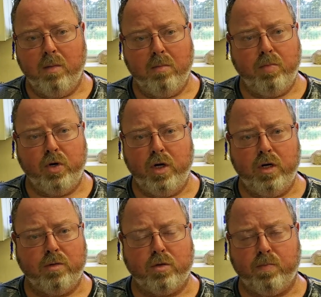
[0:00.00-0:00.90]
put in
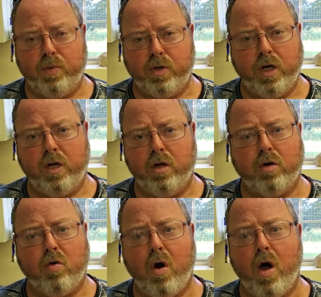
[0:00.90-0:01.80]
this particular
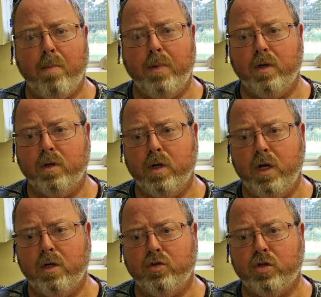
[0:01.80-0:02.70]
crop
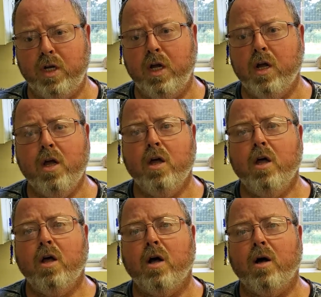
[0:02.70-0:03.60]
and see
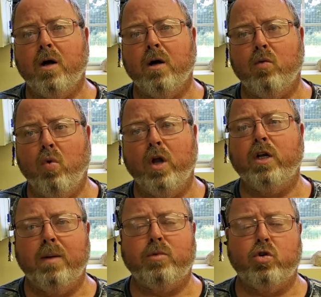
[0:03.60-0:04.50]
what
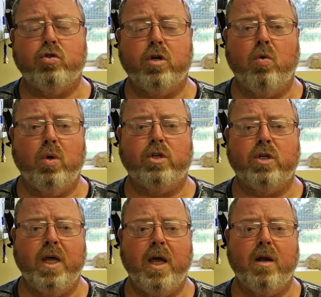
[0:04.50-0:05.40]
temperatures it'll
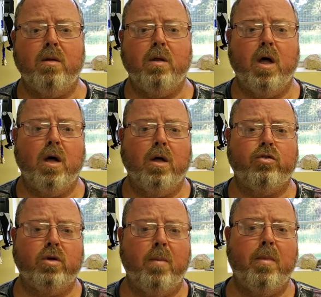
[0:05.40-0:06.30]
withstand.
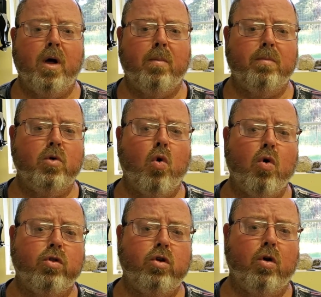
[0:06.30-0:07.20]
Some up
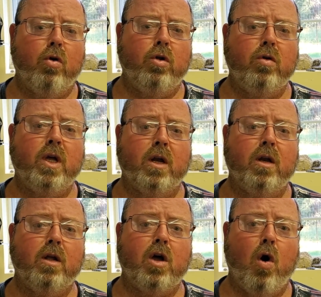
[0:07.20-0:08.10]
north, you
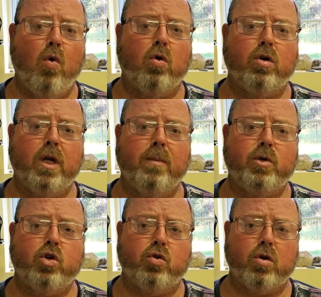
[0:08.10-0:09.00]
get colder
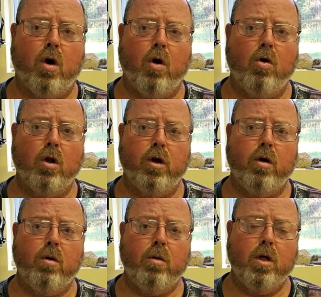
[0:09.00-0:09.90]
temperatures earlier.